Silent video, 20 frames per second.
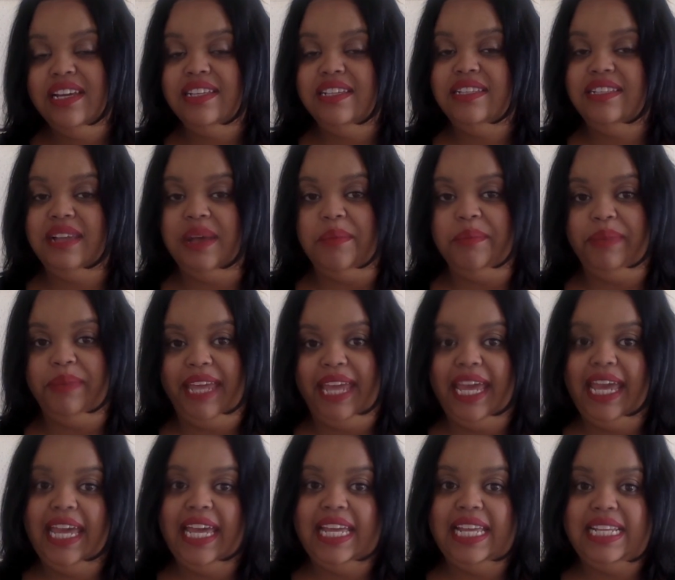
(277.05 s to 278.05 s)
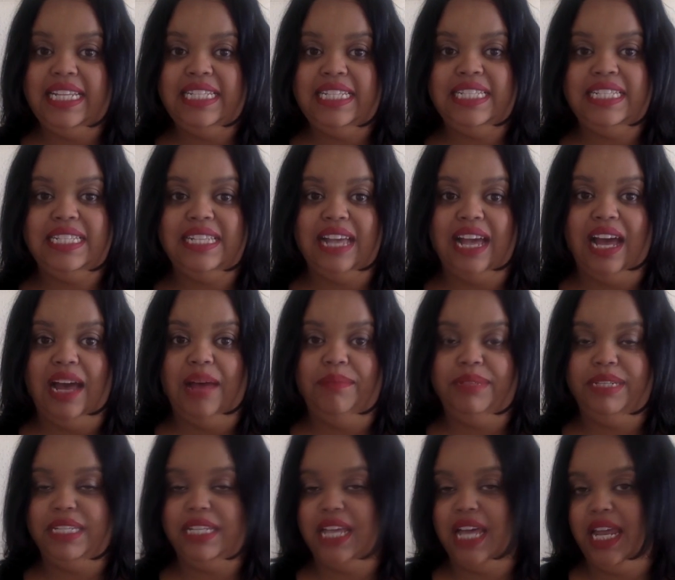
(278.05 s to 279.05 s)
Some kids
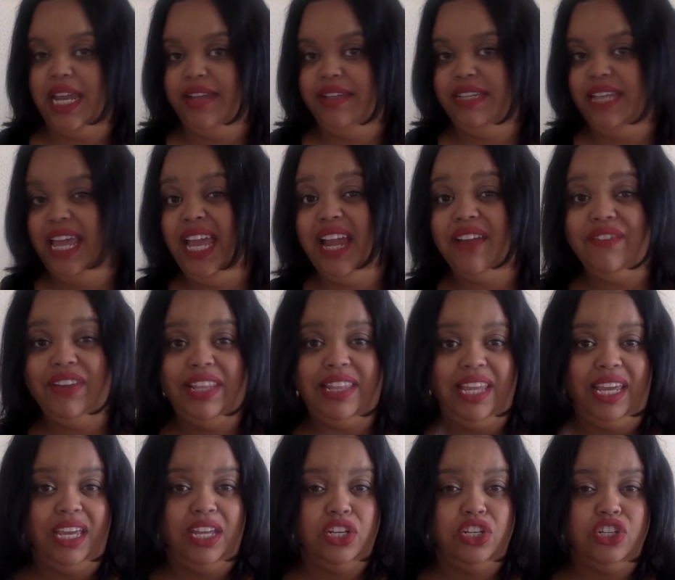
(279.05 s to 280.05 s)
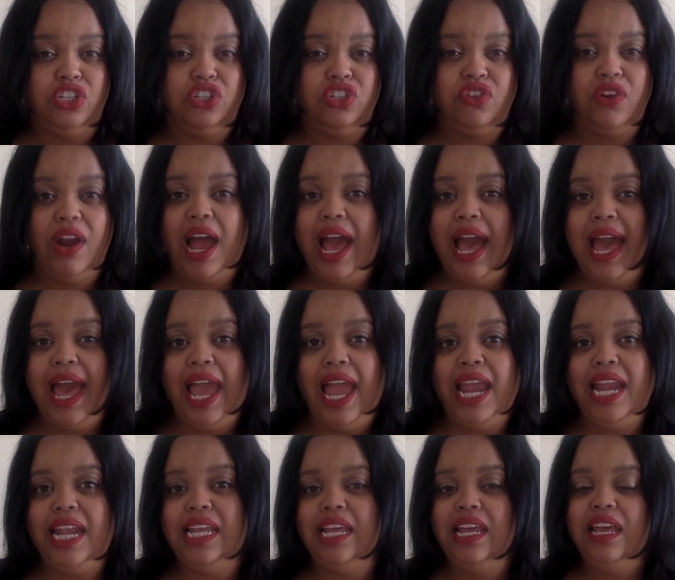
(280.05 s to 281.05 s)
just kind of take everything in
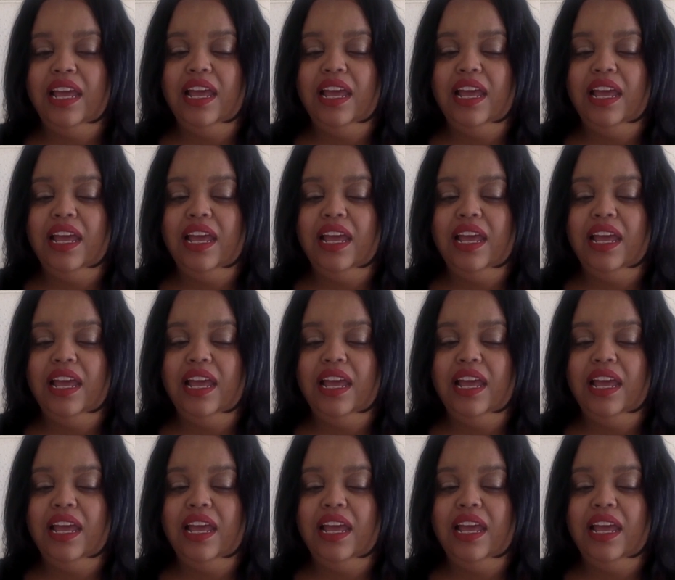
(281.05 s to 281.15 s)
stride.